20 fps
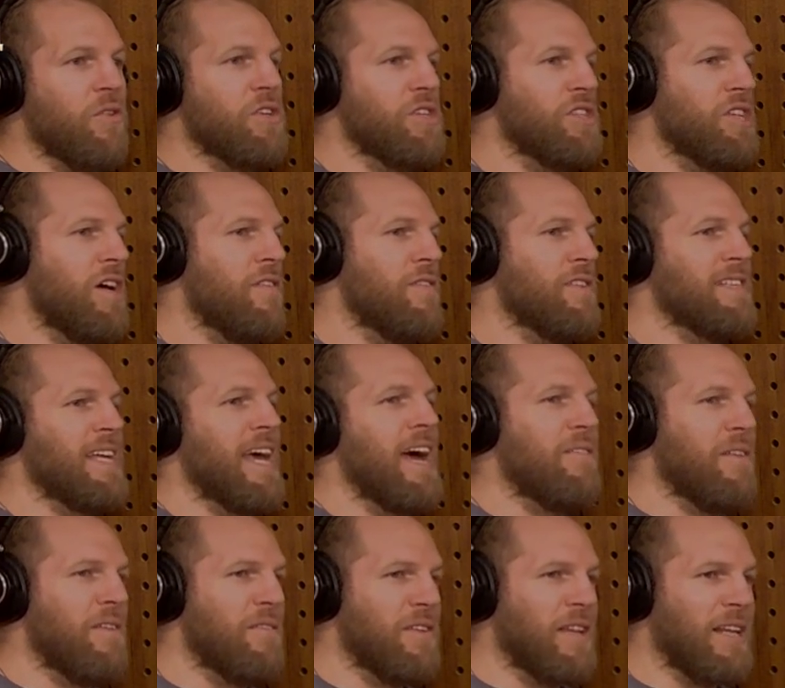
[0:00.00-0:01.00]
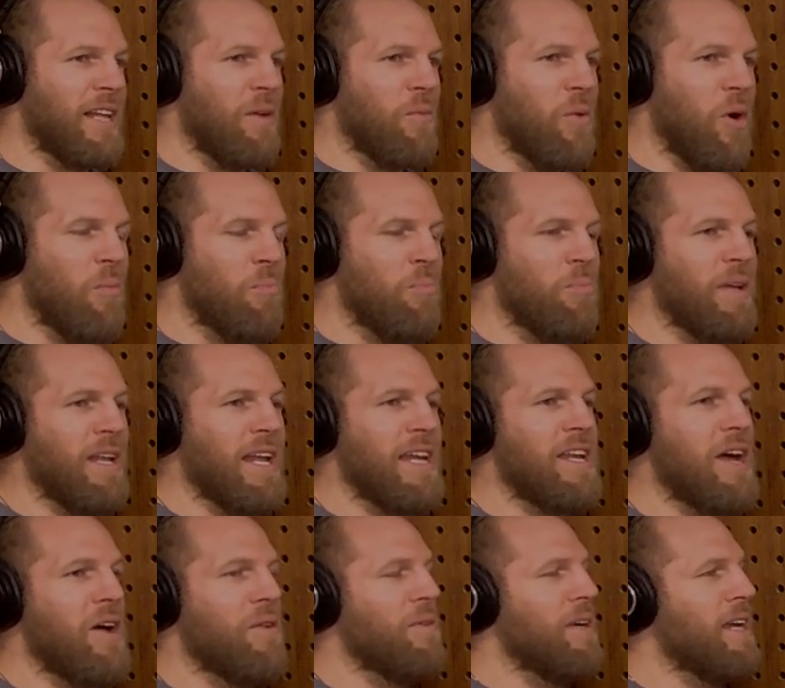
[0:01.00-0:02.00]
On the surface, they have everything they want, but
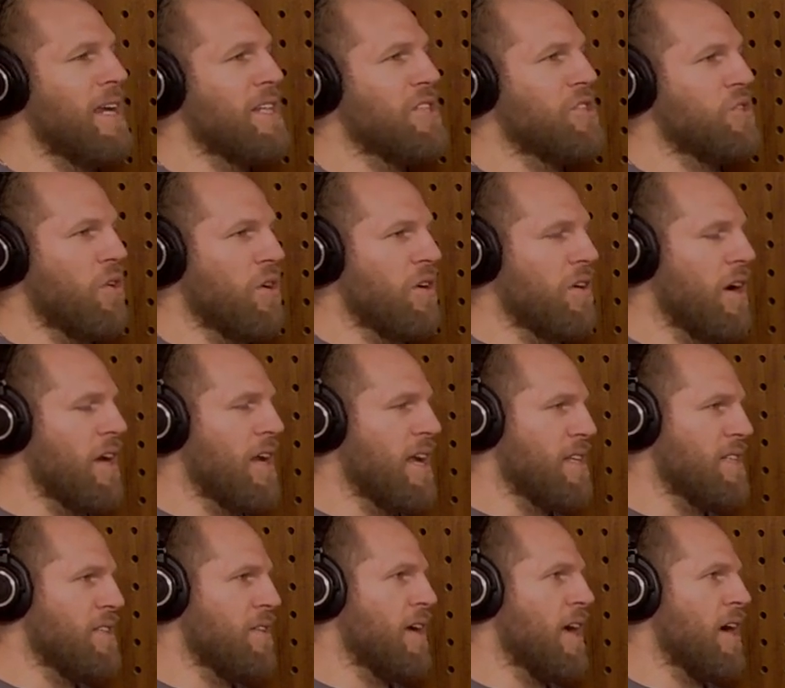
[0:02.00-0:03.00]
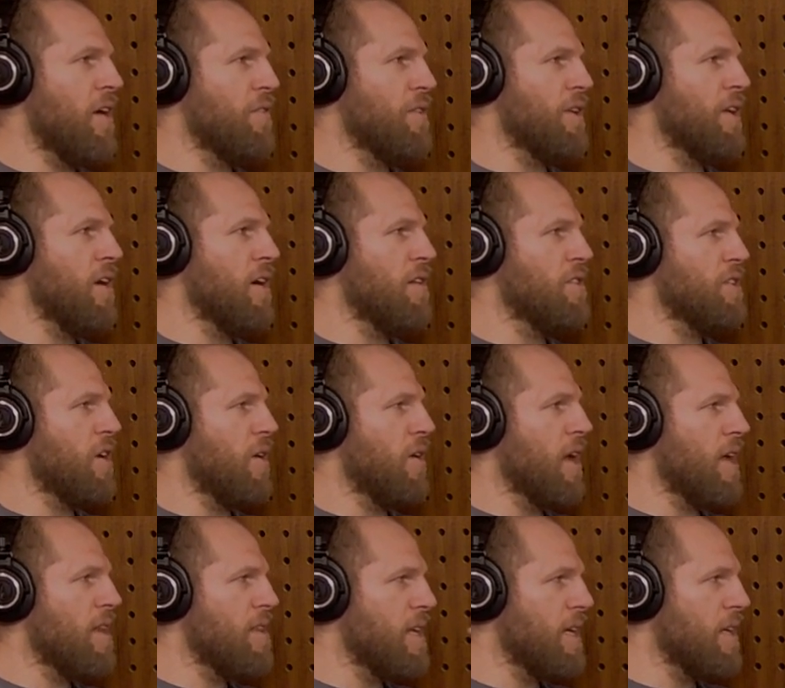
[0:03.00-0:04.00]
they don't. It's not necessarily a healthy lifestyle.
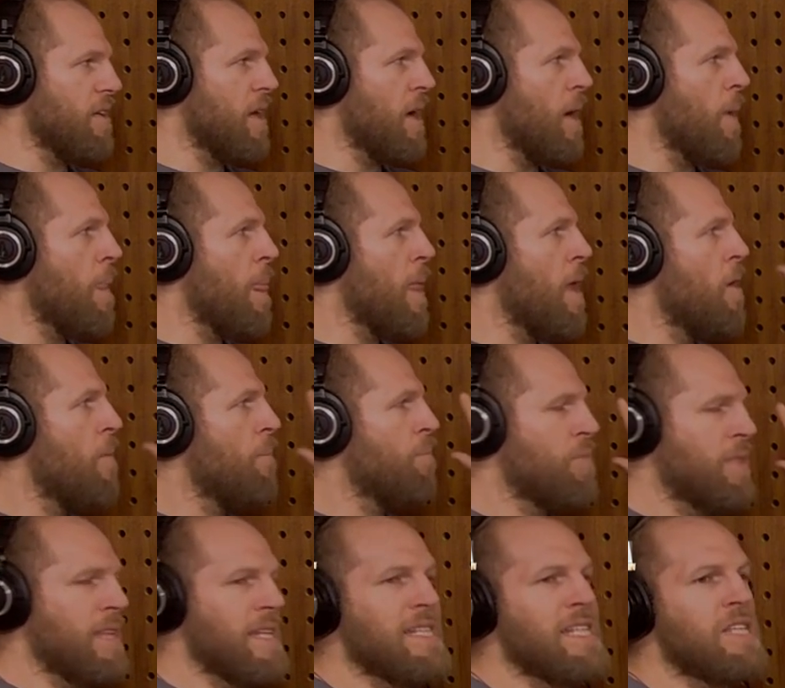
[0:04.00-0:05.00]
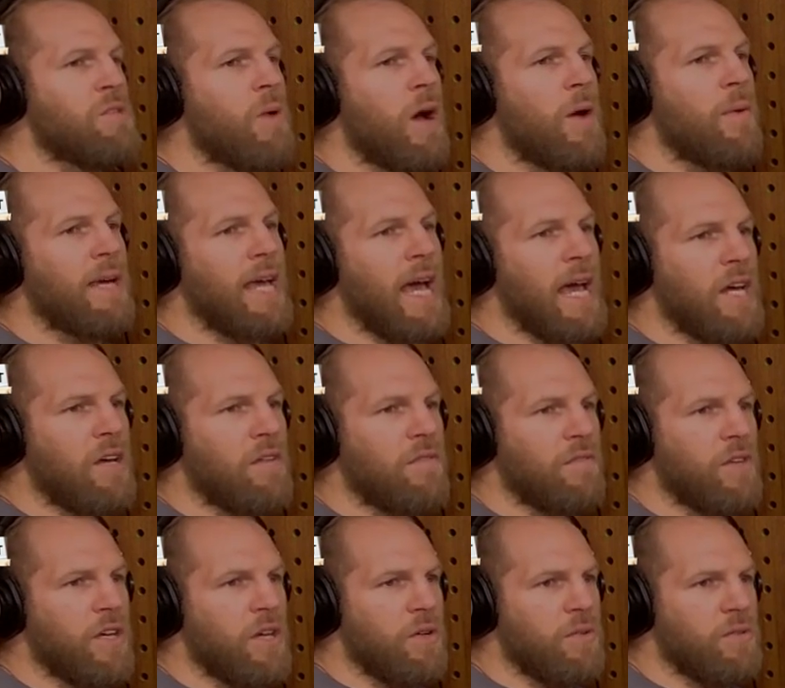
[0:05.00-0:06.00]
And I think that this is where we're getting
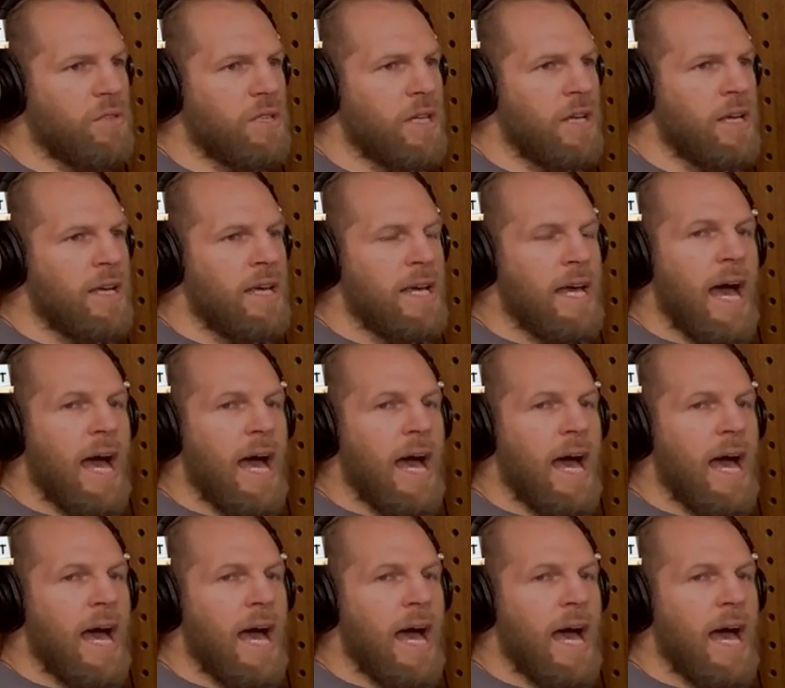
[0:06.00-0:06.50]
confused.